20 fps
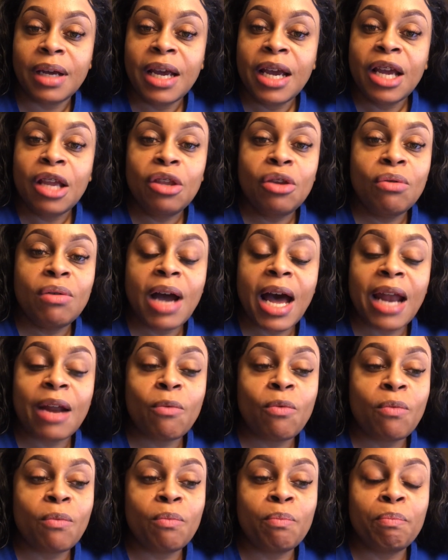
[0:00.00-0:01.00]
You
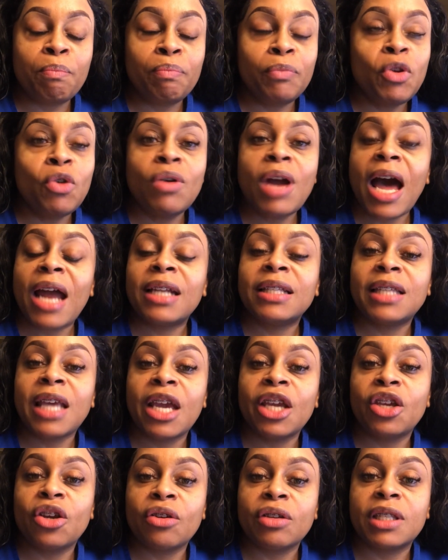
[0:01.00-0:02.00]
gotta
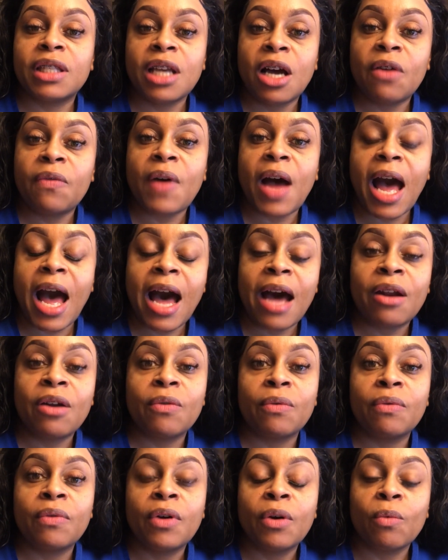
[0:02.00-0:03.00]
take yourself out
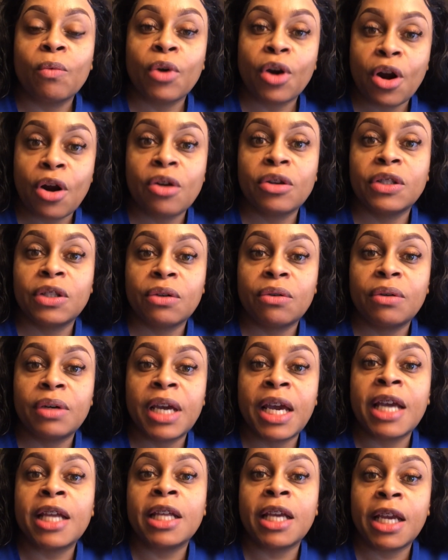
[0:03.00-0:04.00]
of rehearsal
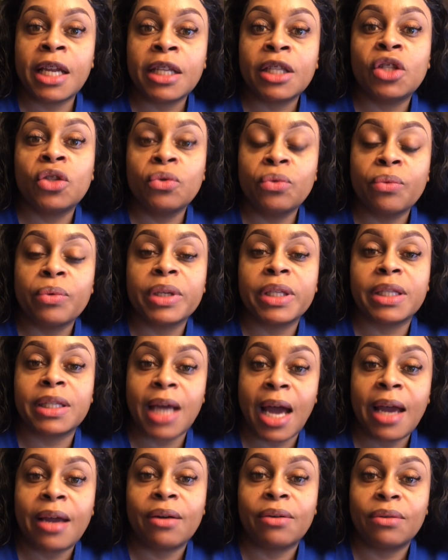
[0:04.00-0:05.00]
and into
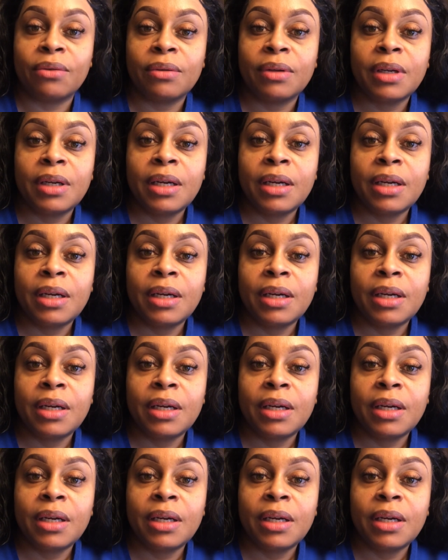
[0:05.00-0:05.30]
recital.